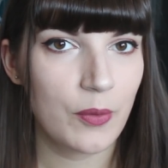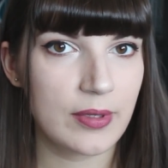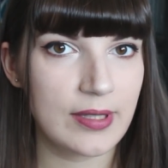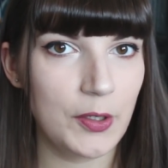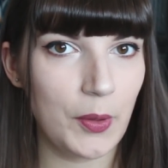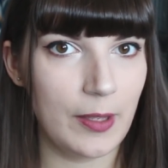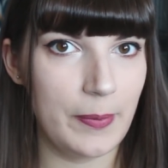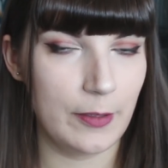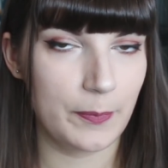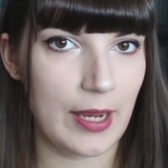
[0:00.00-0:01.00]
was in quite a
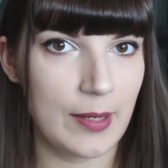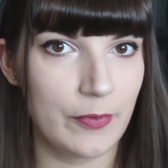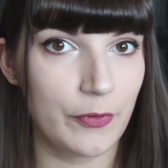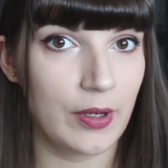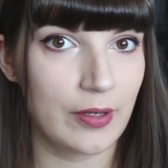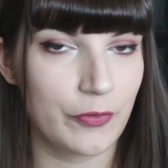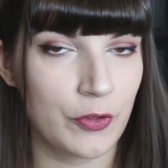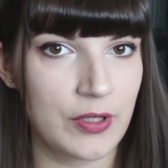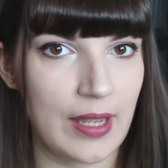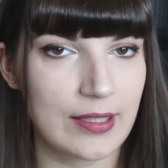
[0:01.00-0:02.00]
bit of pain before I
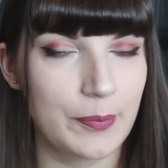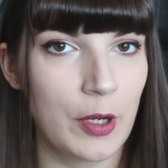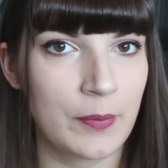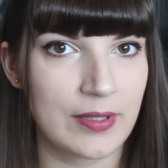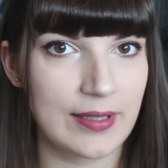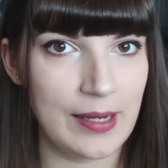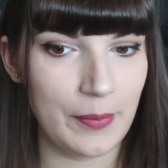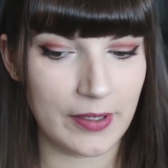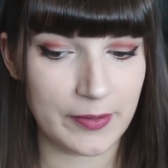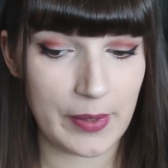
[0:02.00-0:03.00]
unfortunately had to put him to sleep
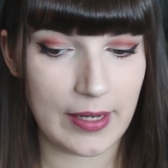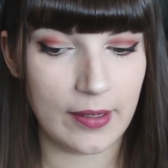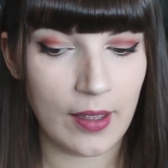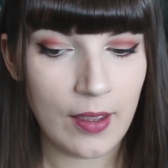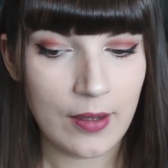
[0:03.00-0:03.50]
last week.